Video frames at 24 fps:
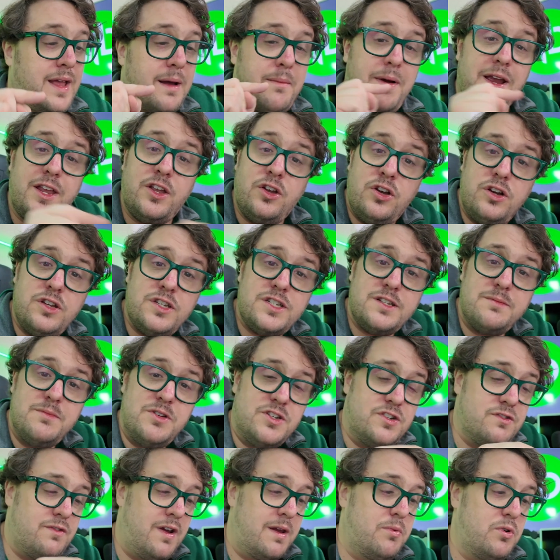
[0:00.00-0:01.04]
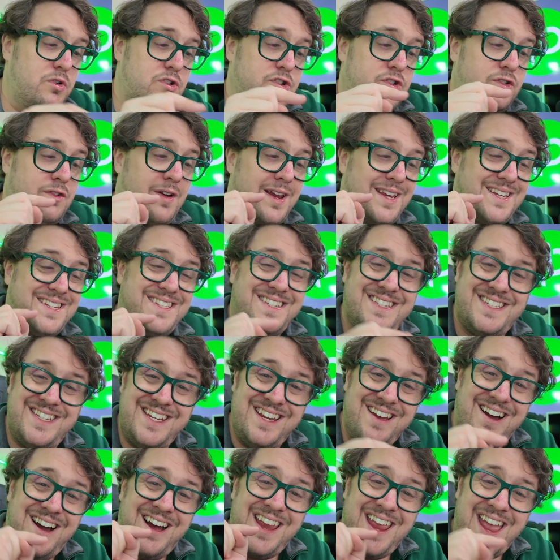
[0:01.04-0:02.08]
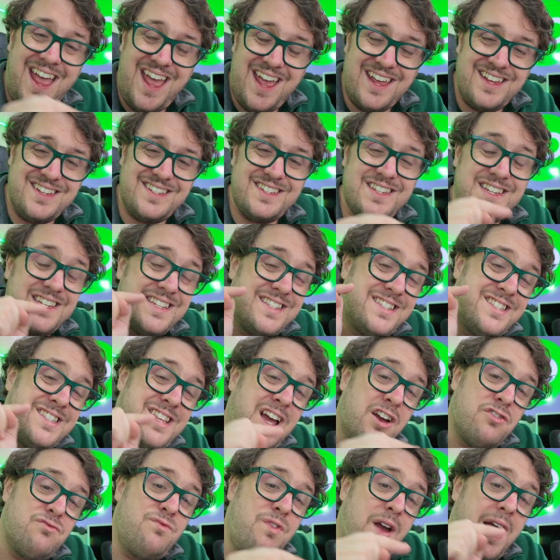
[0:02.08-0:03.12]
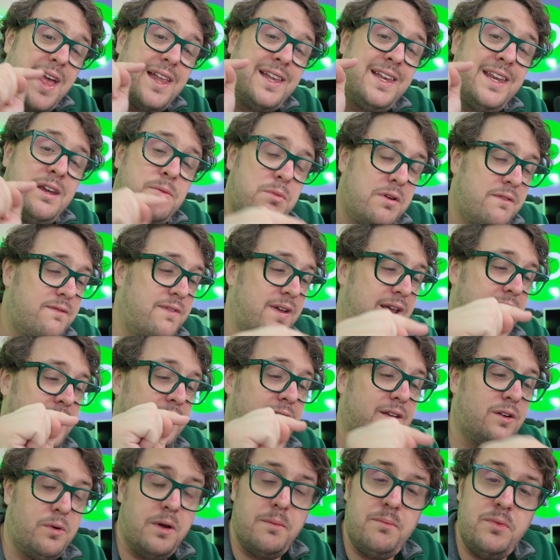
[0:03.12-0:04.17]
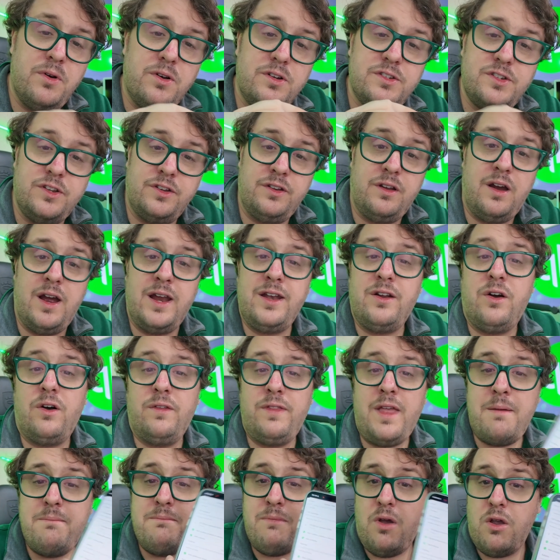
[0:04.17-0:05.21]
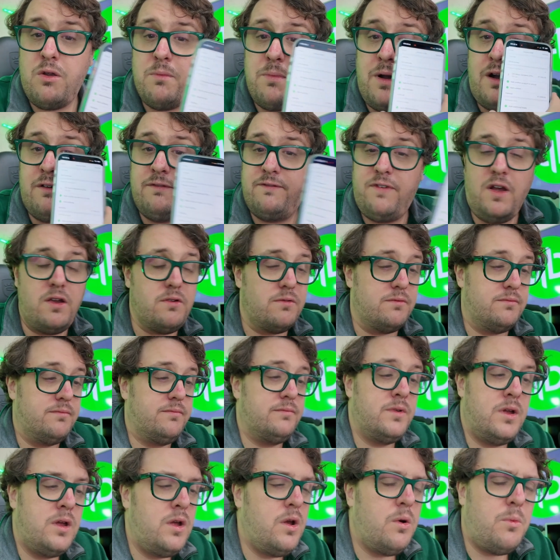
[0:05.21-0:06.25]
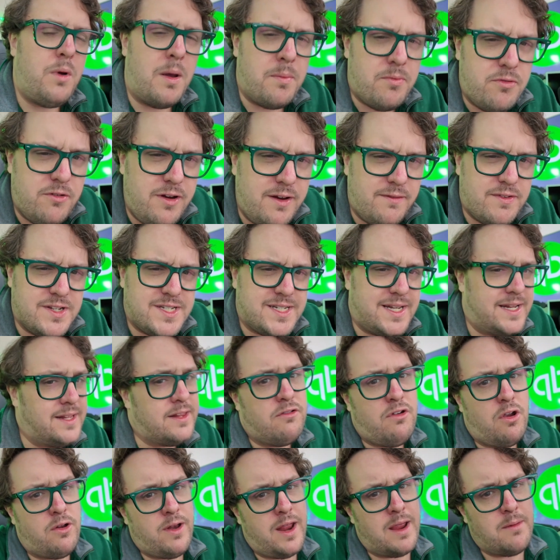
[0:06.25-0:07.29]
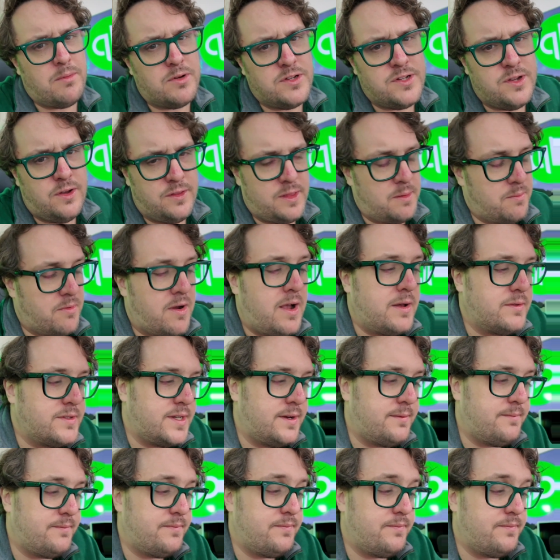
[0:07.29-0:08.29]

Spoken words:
Now my customers are able to create CIS directly within QuickBooks Online on their mobile phone, where previously they were only able to on a browser.